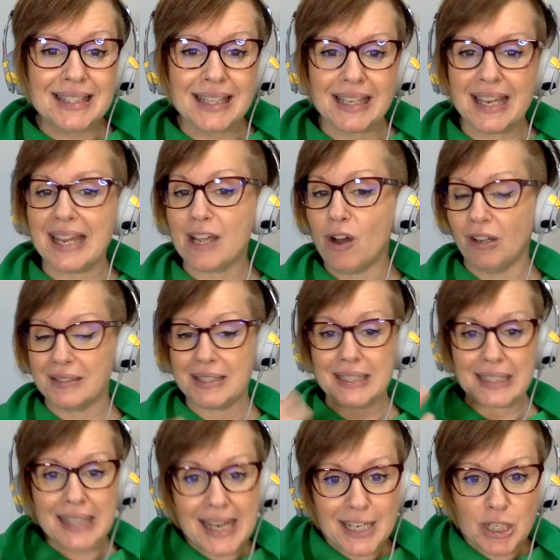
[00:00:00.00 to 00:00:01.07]
the
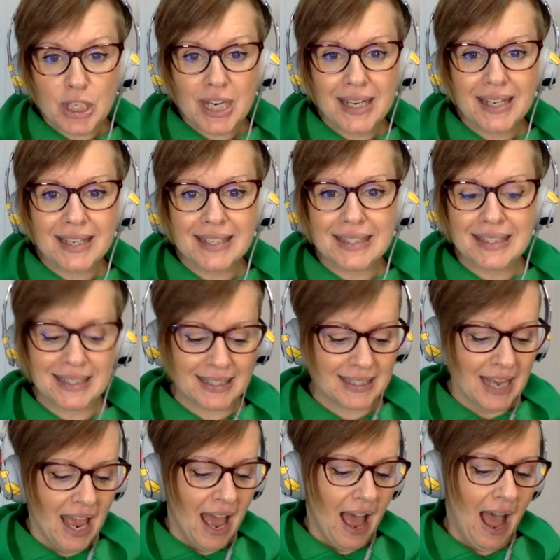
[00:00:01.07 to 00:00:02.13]
constellations,
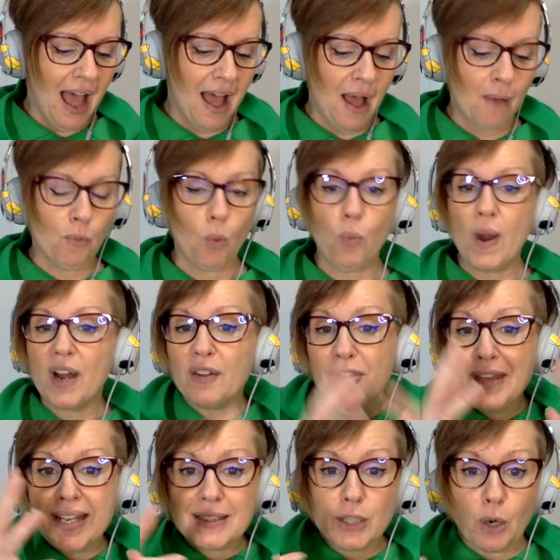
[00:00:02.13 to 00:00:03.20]
where
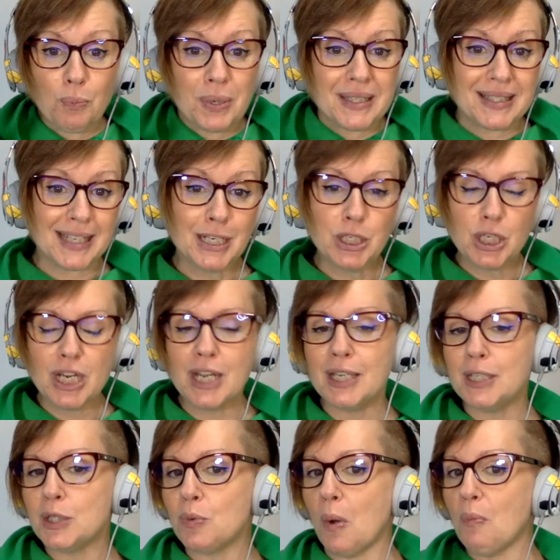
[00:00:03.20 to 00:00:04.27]
things are
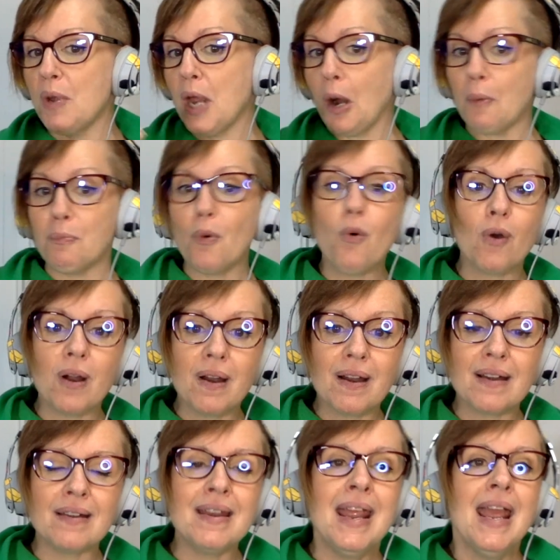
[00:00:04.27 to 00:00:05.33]
positioned when we are
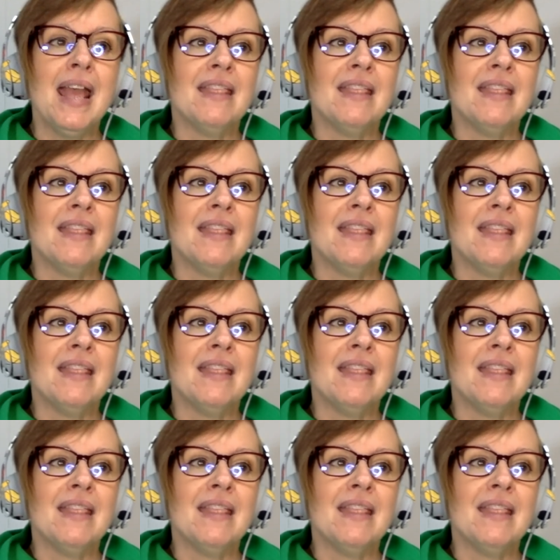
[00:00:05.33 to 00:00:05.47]
born,